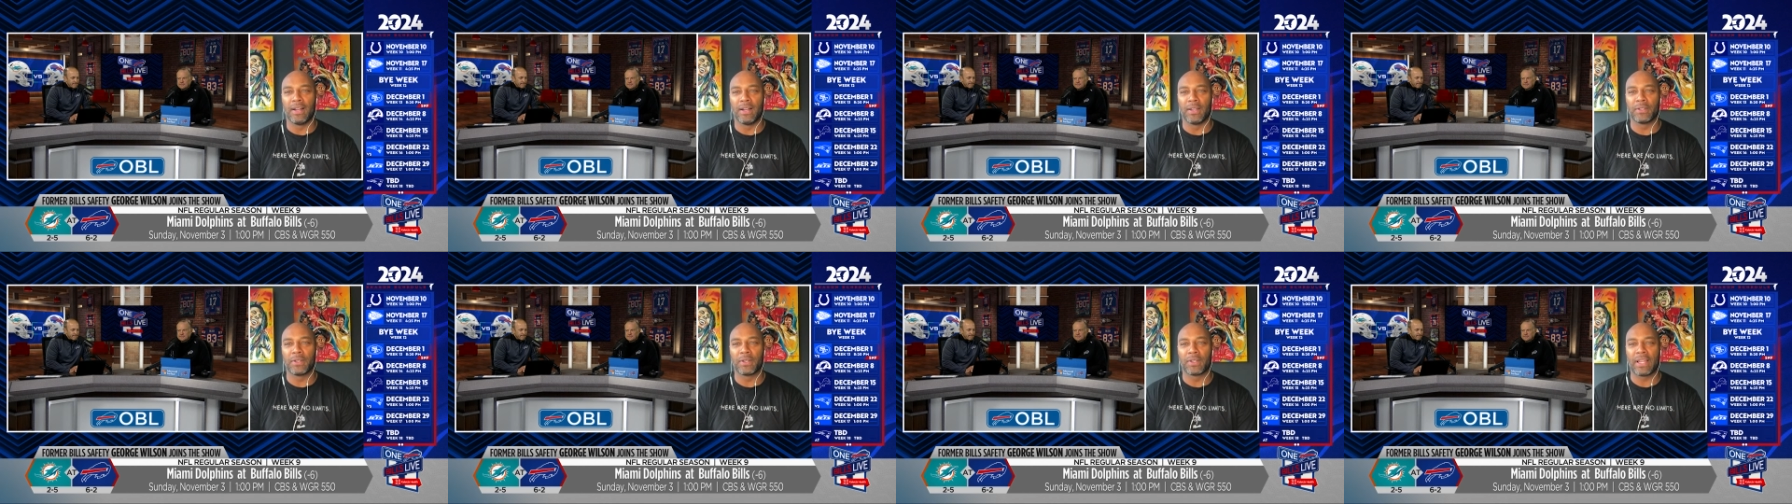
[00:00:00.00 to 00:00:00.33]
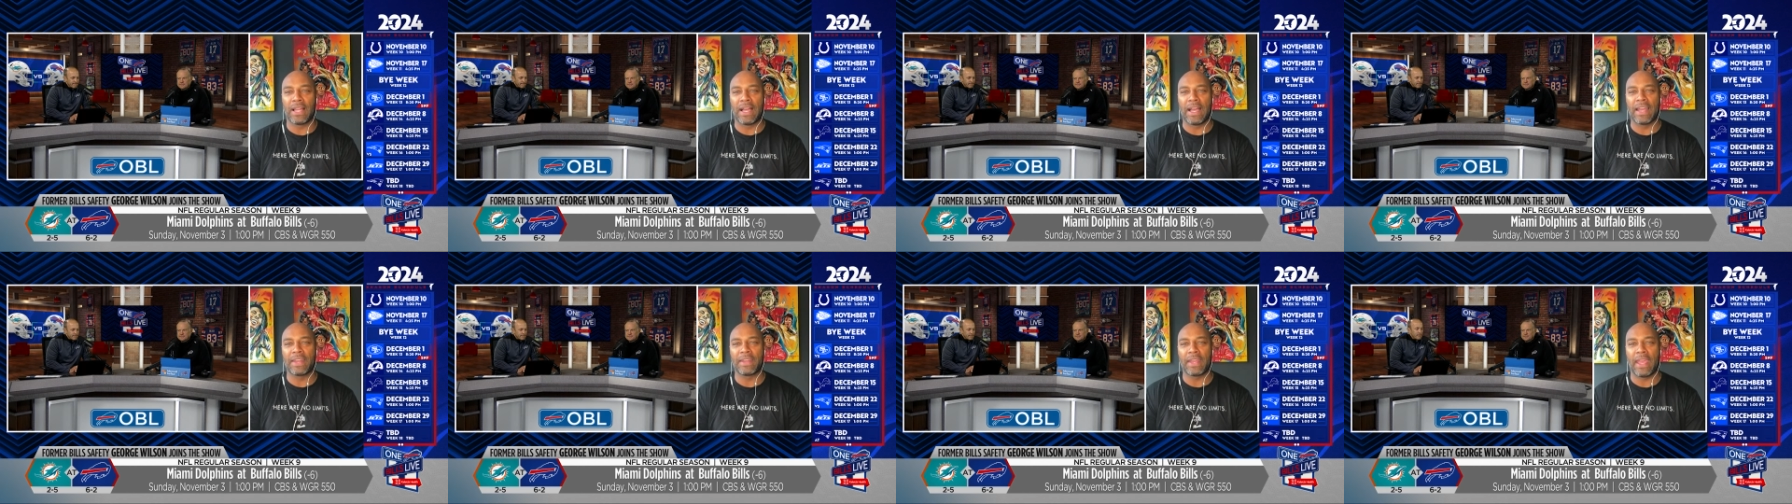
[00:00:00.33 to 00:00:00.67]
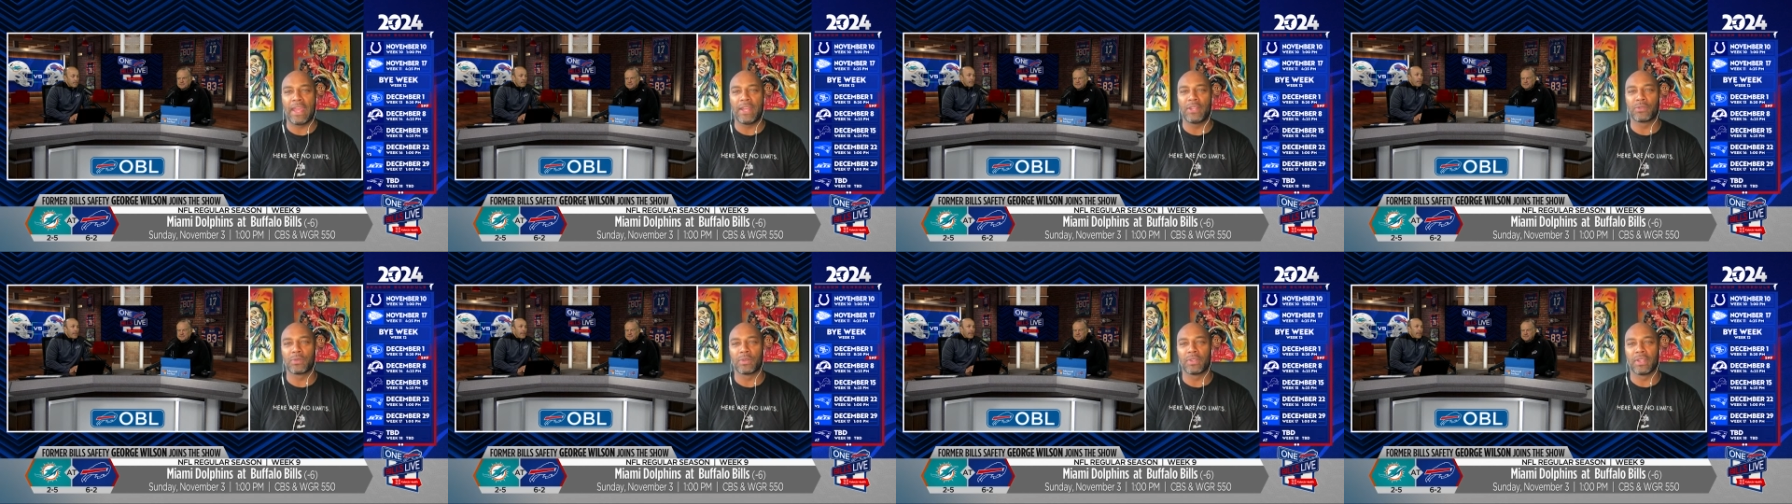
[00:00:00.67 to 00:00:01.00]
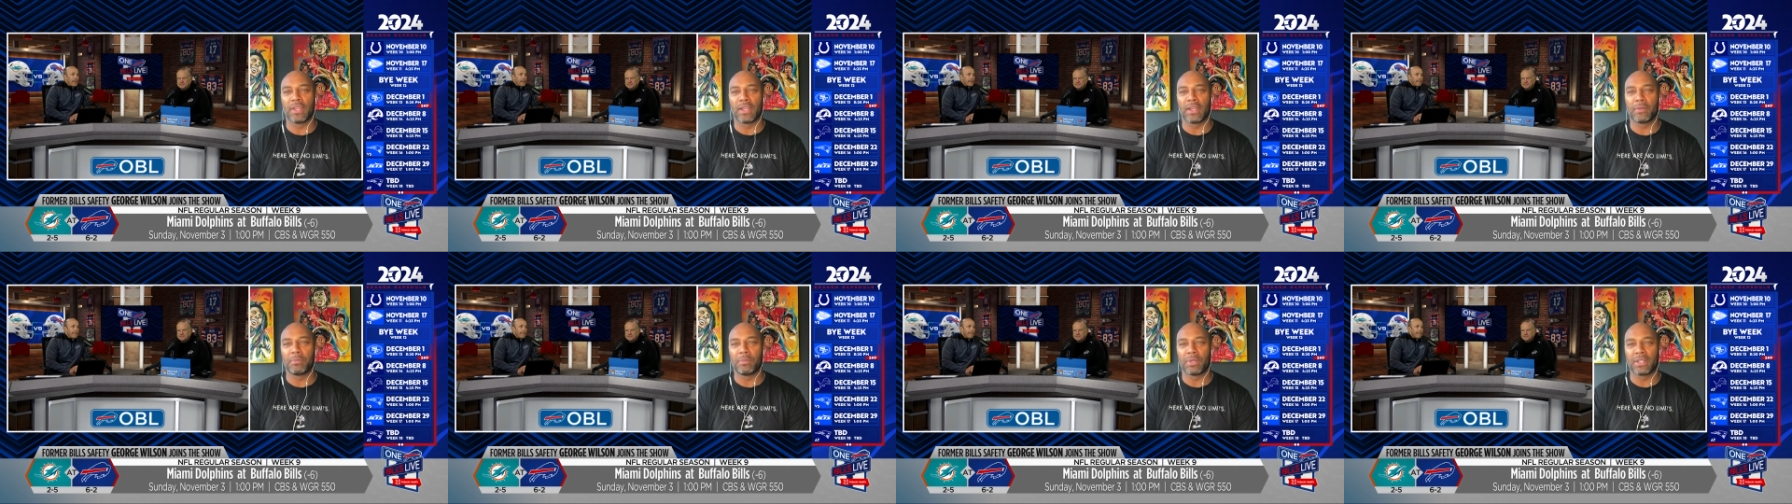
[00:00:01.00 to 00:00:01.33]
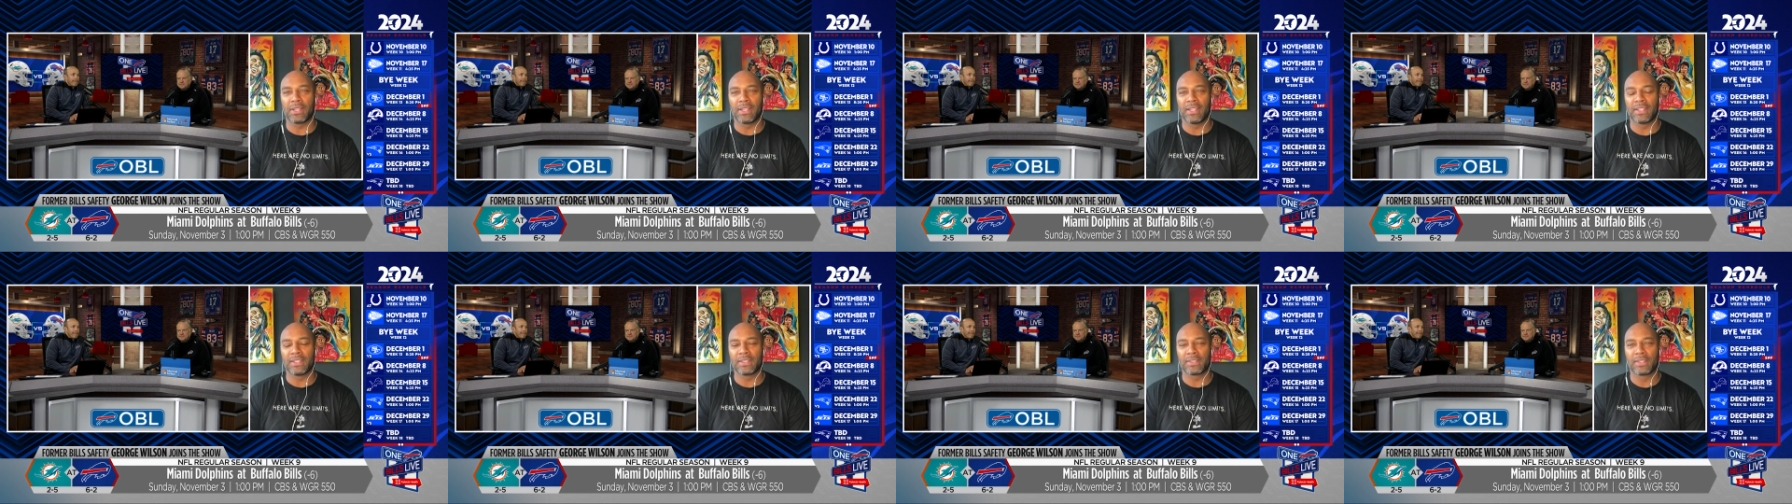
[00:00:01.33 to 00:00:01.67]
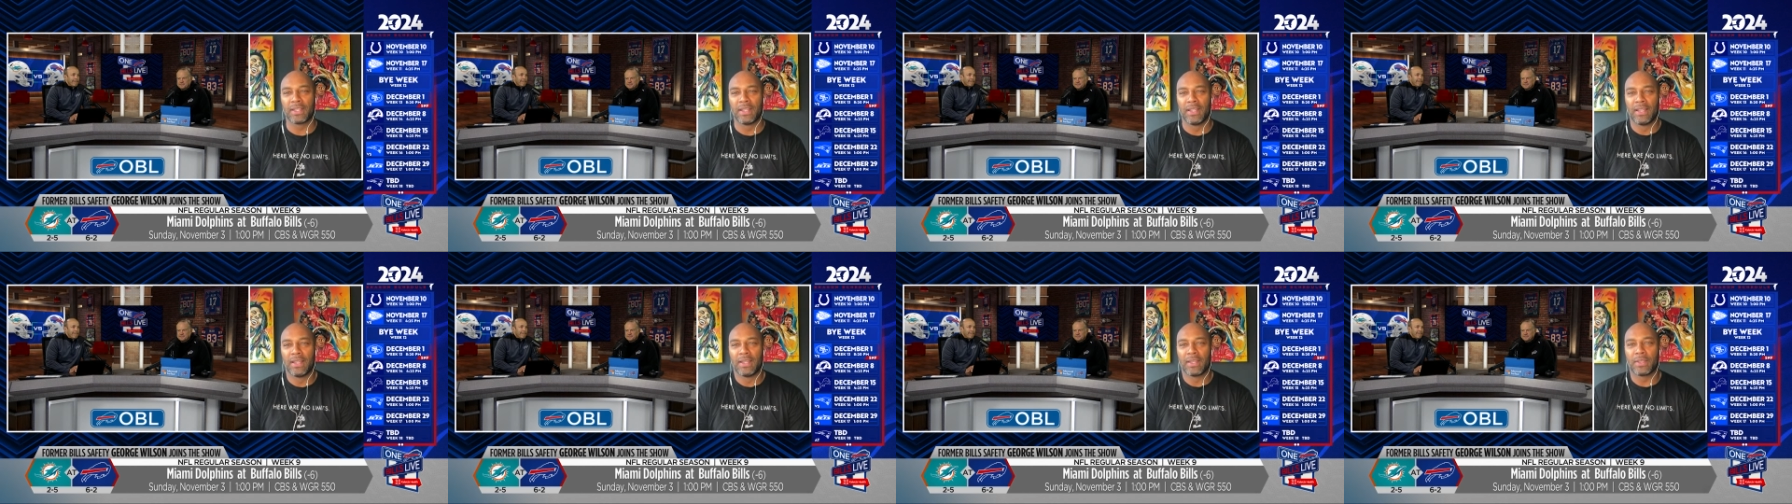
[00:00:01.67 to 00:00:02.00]
uh, underlying hatred there
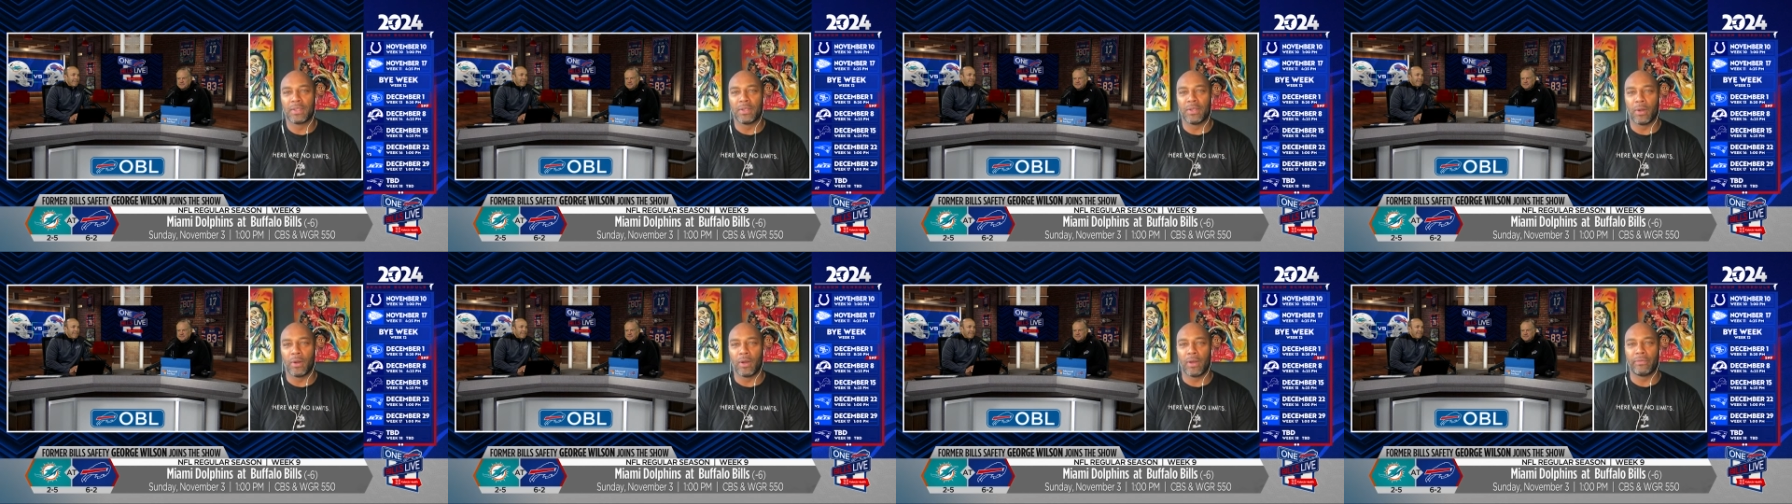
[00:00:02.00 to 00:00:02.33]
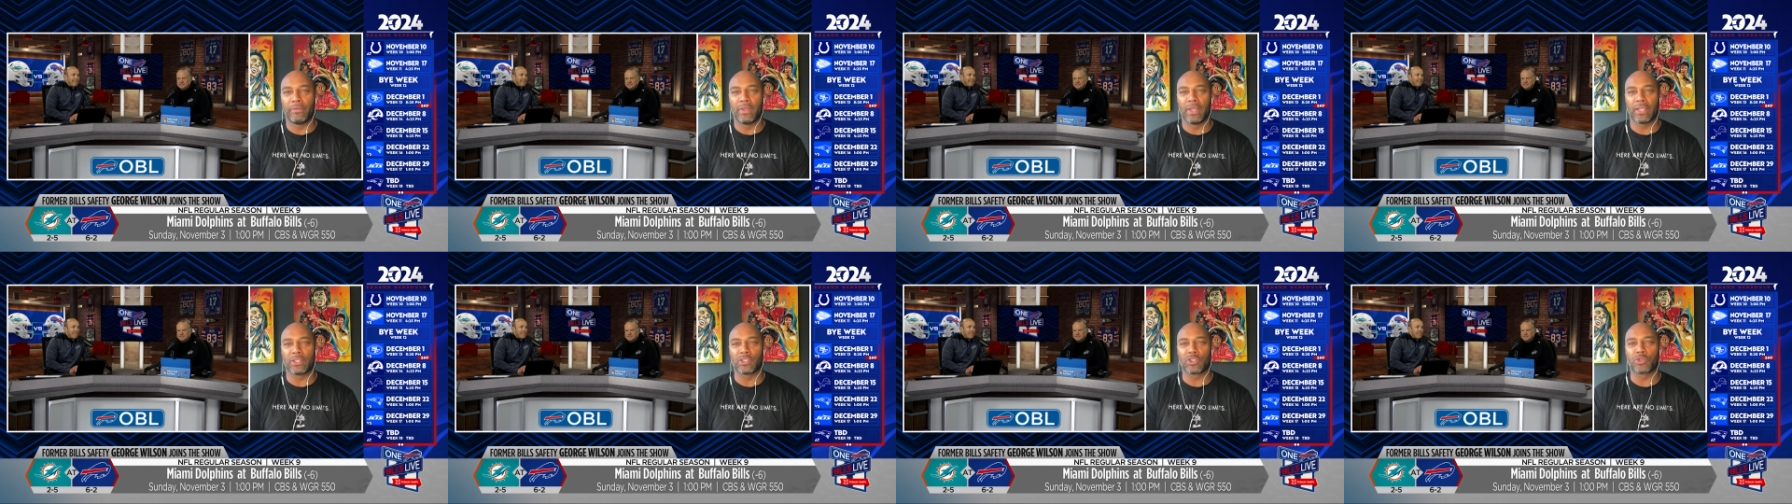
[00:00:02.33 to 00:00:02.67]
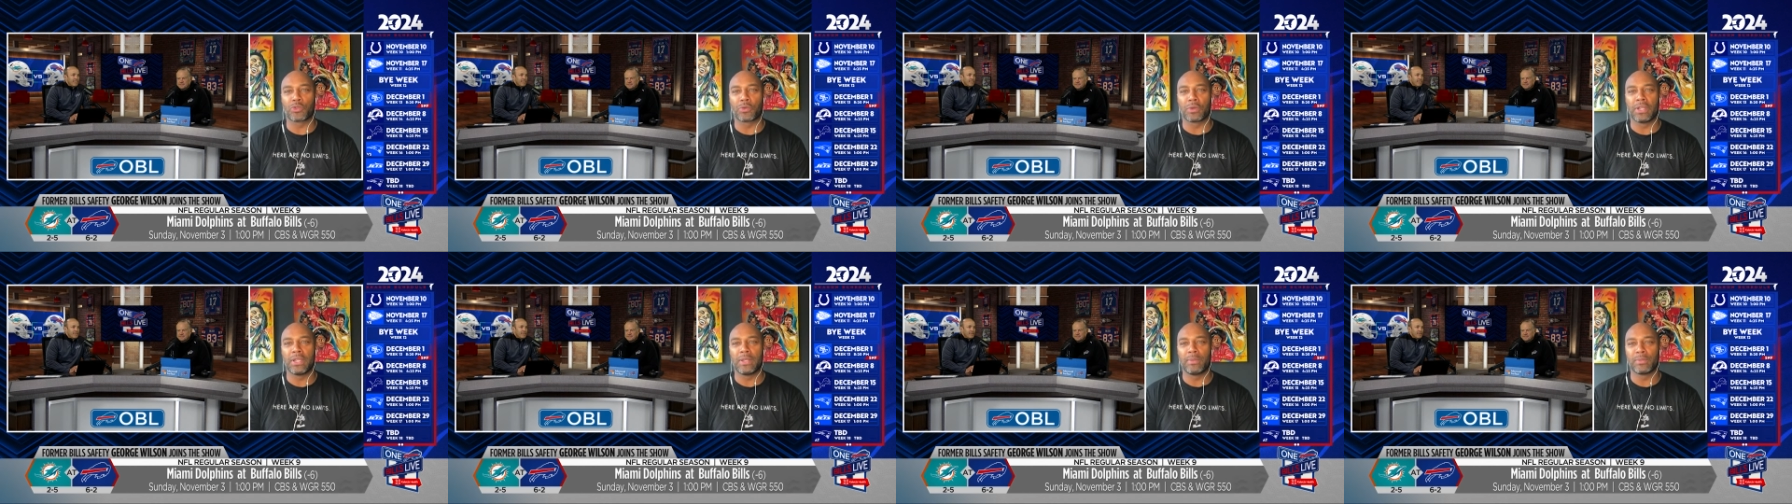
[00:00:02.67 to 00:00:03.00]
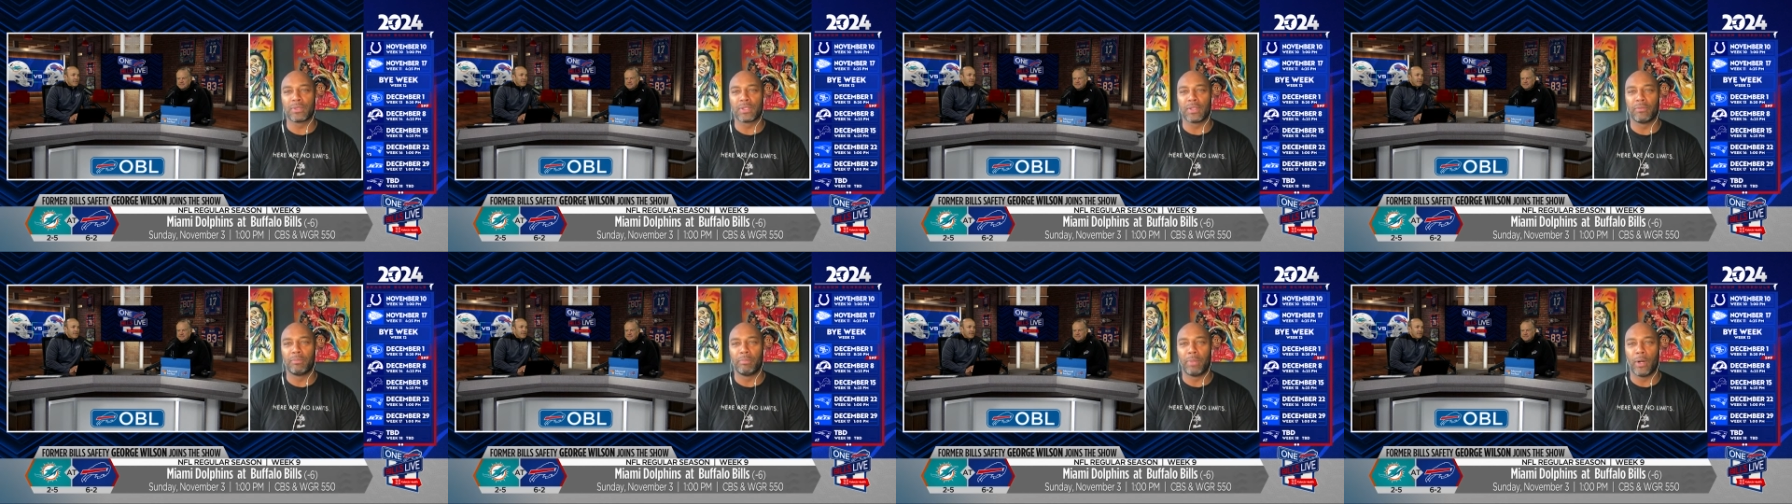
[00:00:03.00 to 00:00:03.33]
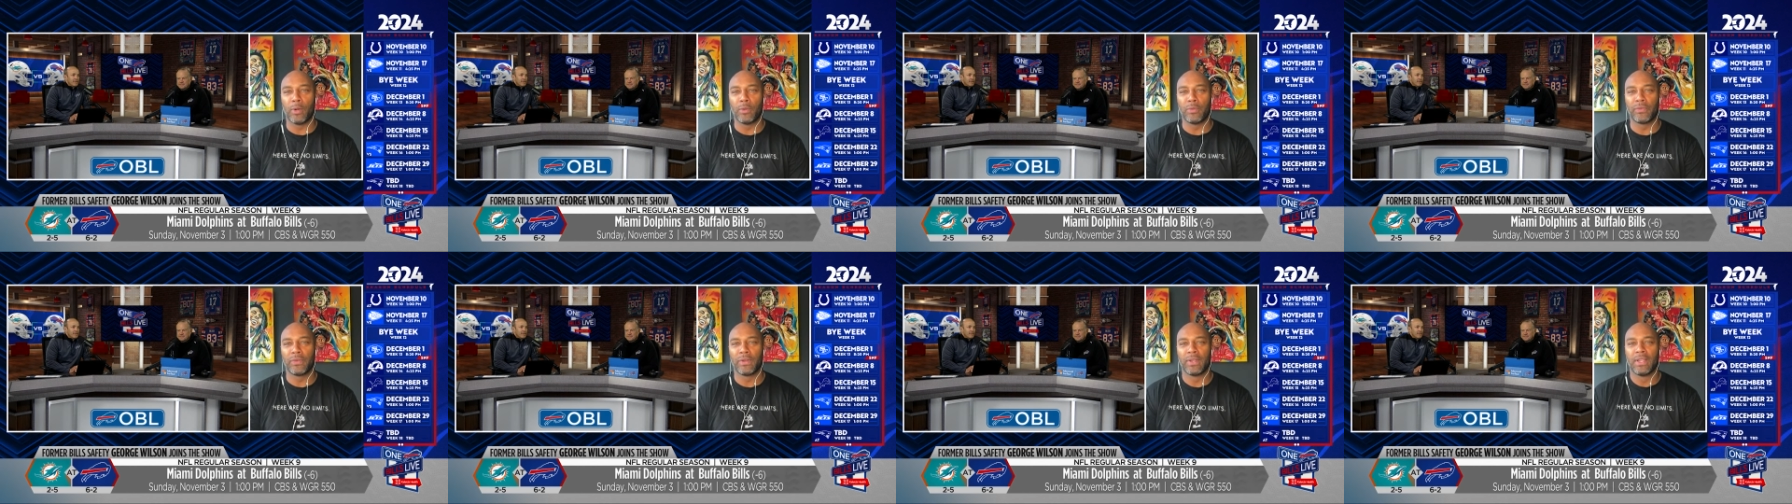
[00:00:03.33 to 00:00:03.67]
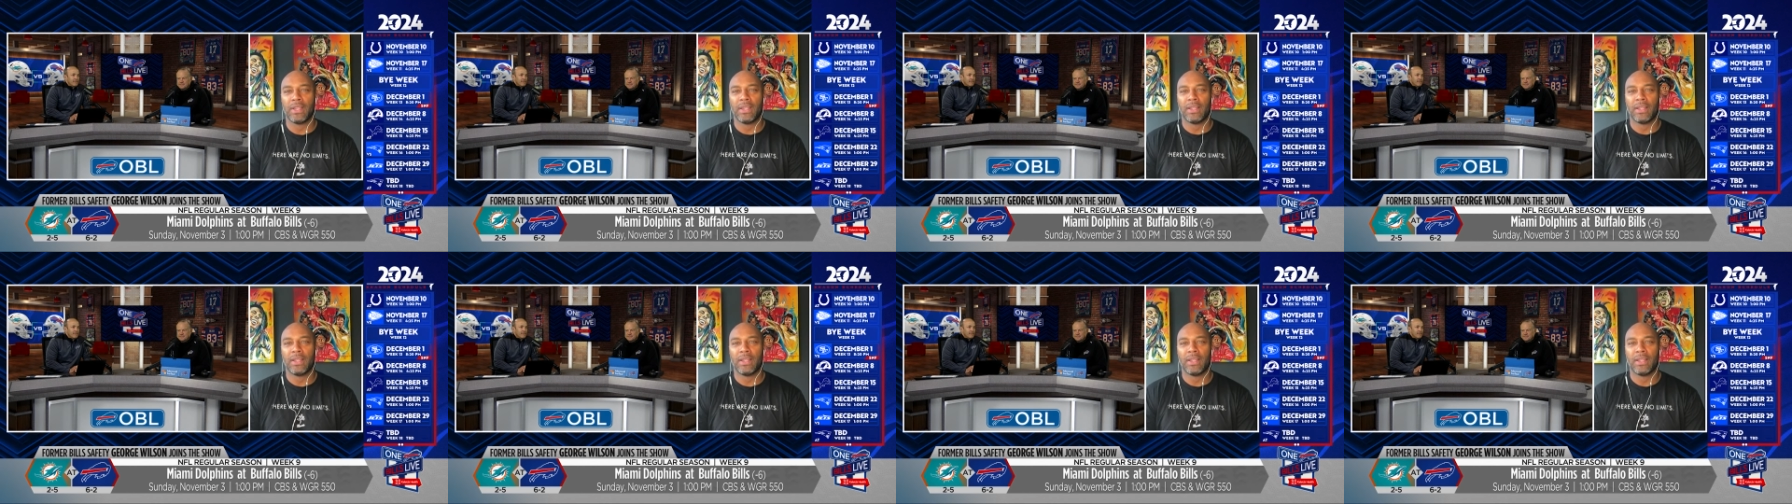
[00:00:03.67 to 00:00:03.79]
because you know of the extremes of both